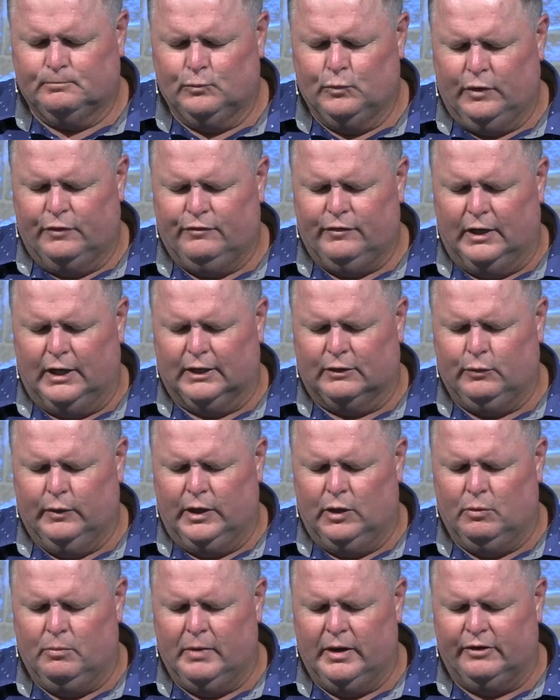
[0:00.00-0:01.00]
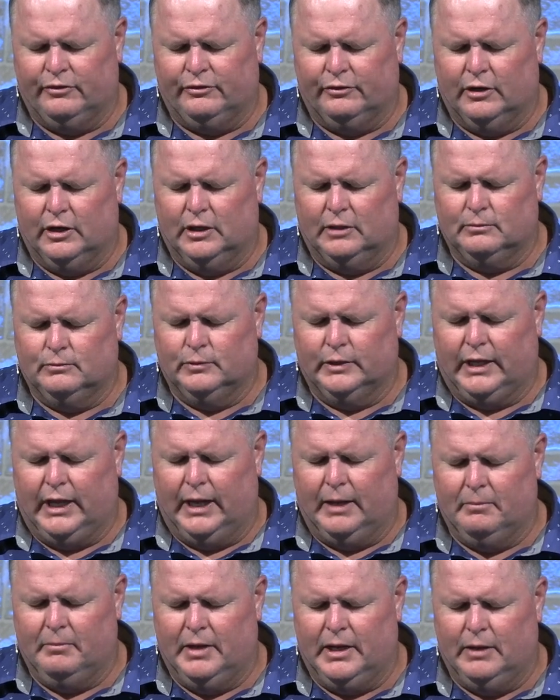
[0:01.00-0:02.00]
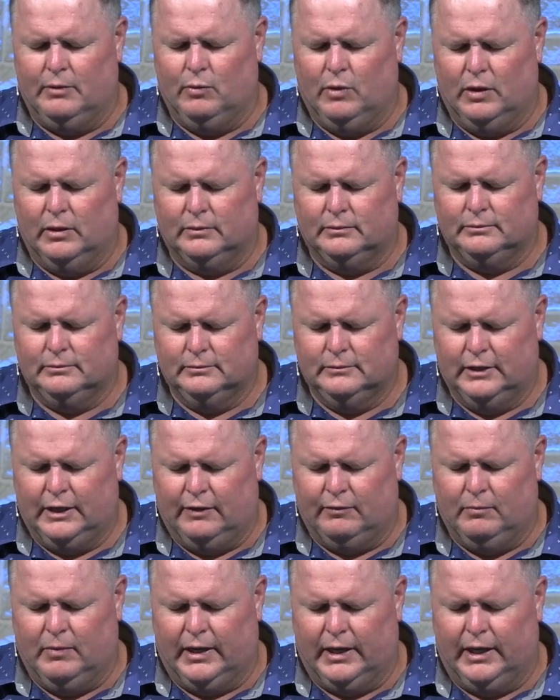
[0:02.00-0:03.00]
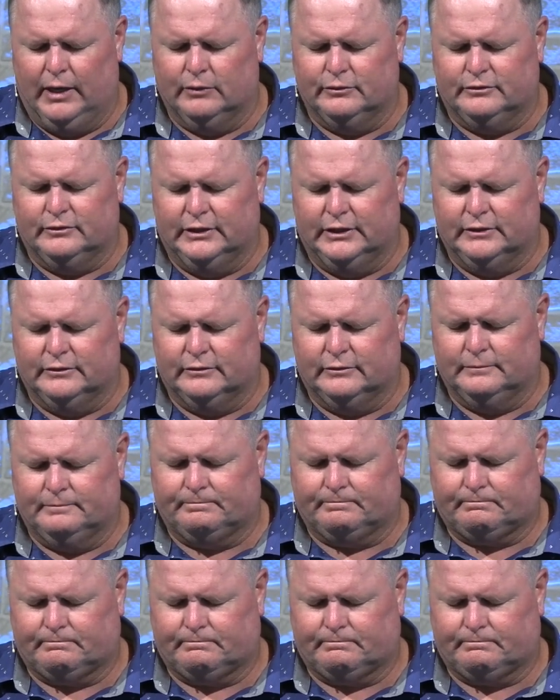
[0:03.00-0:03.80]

We feel like we don't measure up. We can't be what everybody else is.